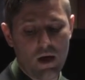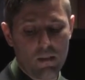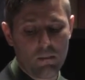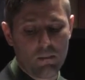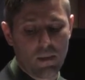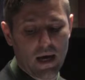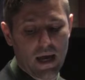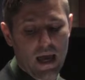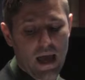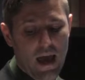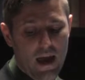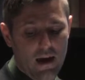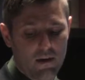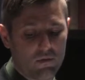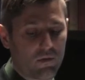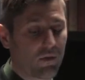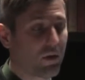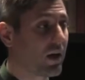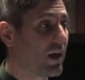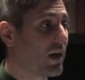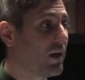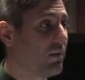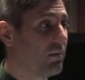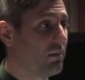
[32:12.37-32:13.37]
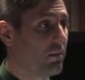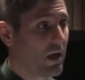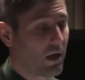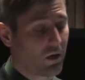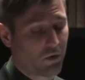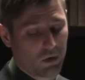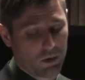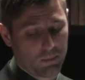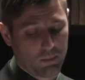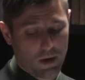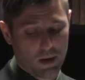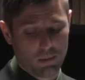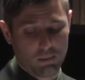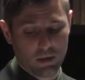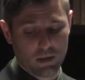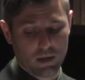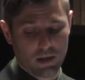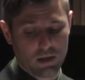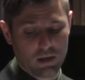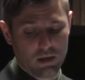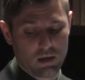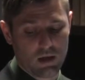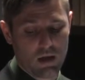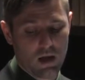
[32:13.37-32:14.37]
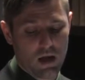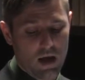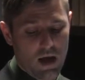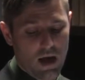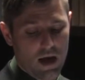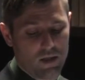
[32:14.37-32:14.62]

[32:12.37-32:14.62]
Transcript: by every male Republican